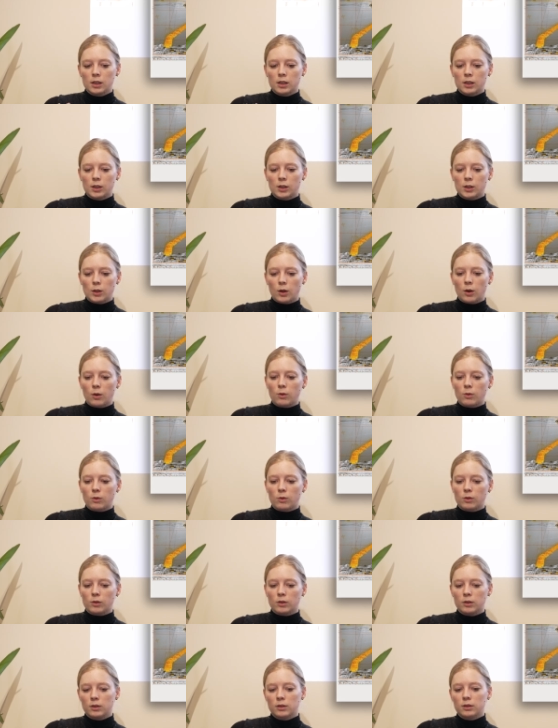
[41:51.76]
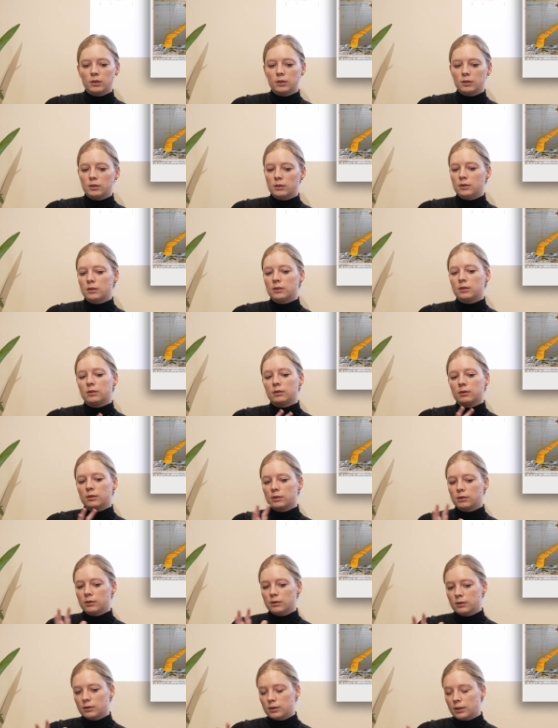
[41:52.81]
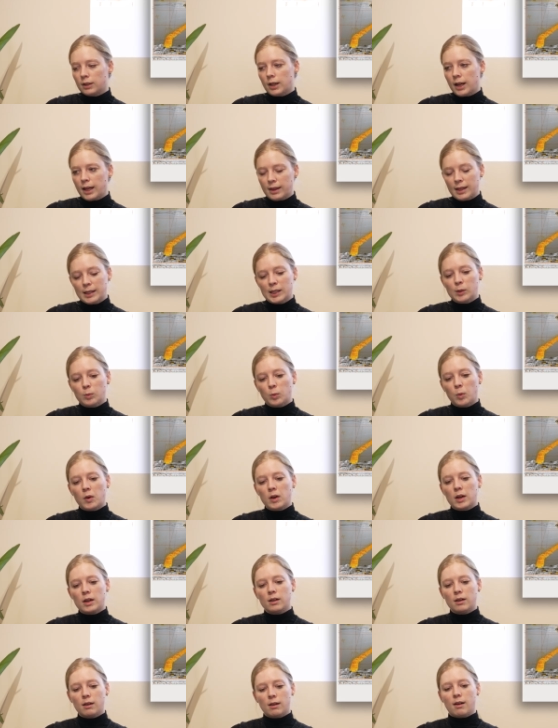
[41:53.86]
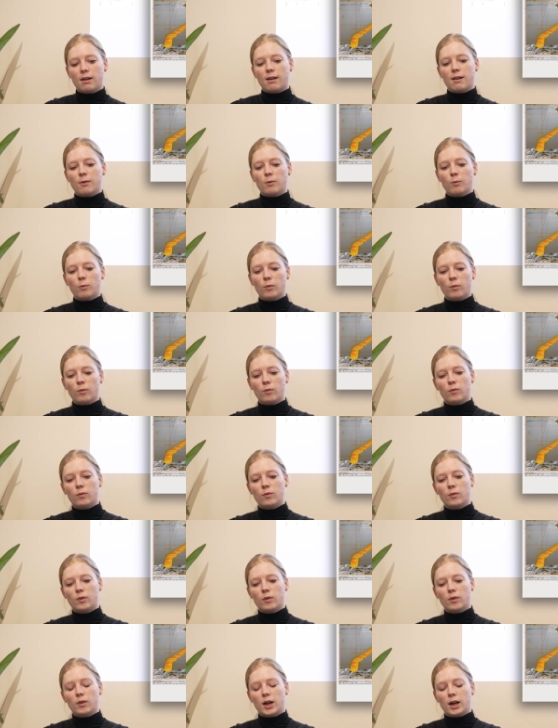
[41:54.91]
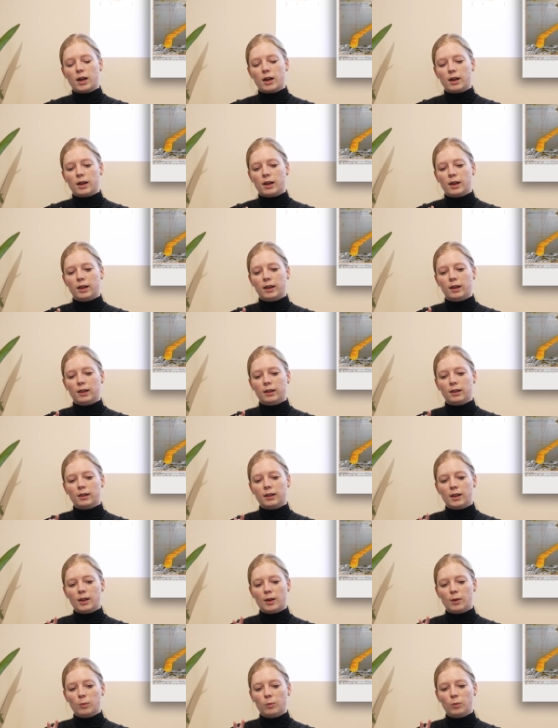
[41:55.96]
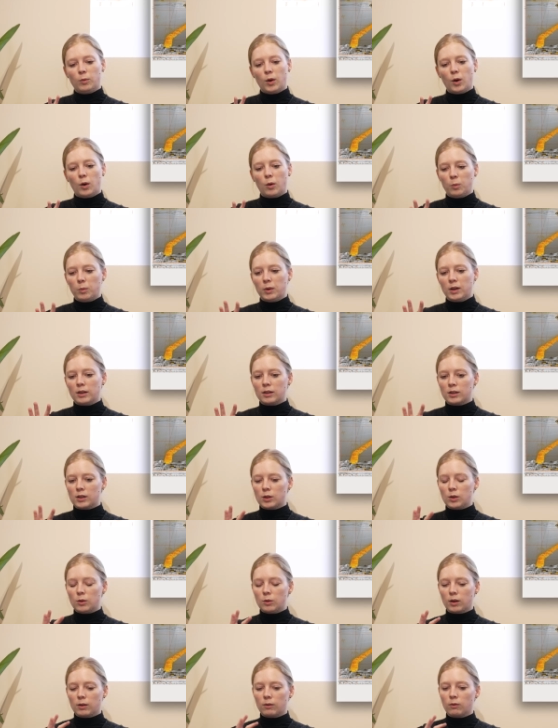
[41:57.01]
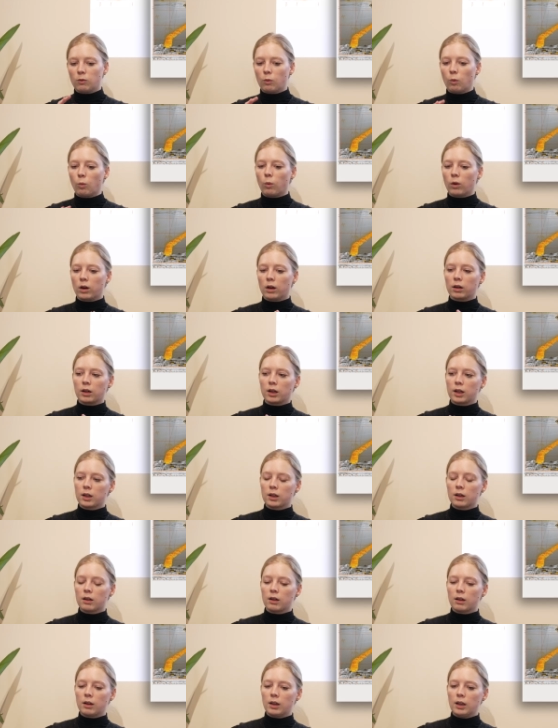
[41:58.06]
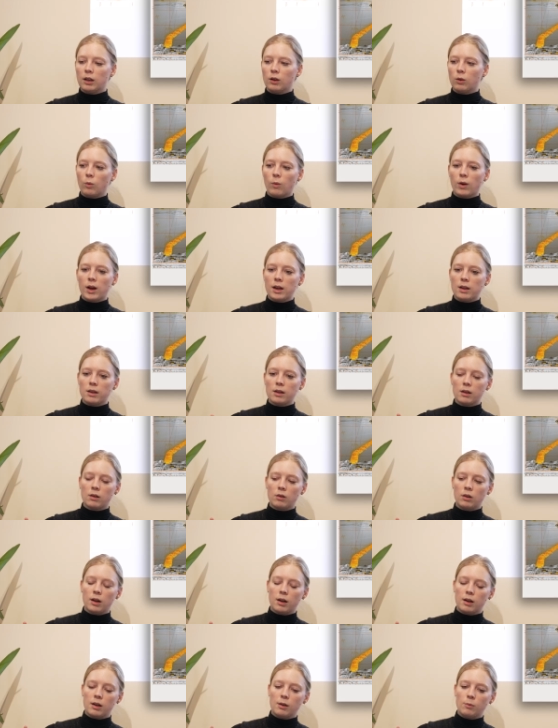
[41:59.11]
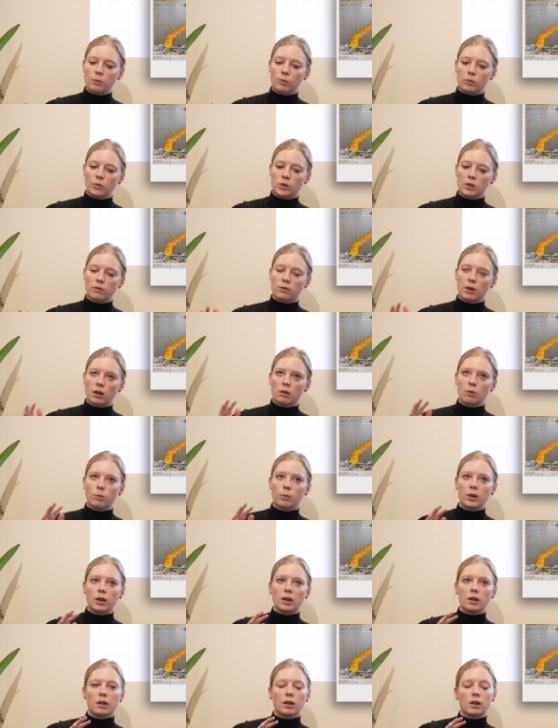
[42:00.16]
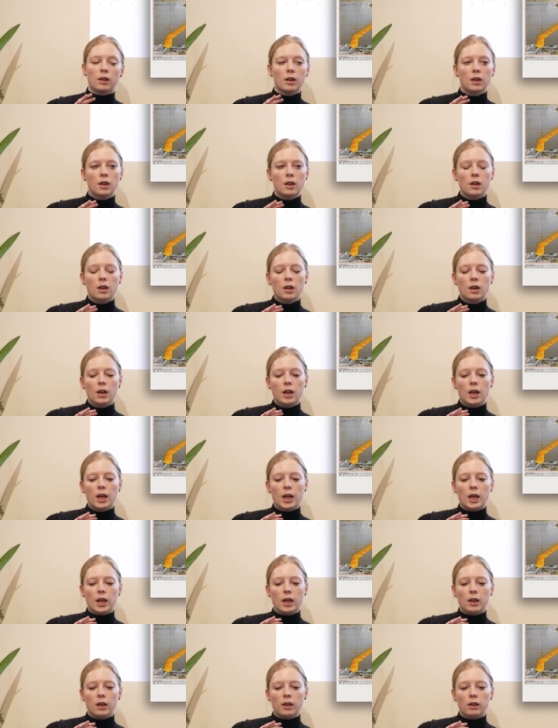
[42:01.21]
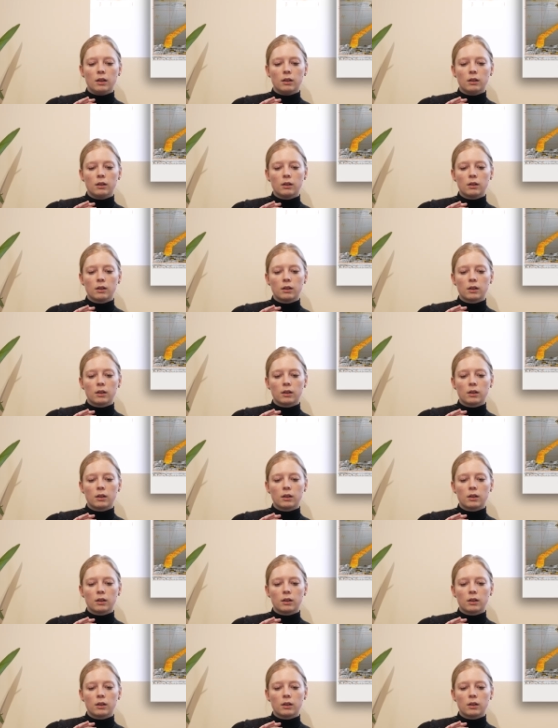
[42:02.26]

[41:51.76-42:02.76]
So at this point, I am hoping to kind of work in a way that I'm developing a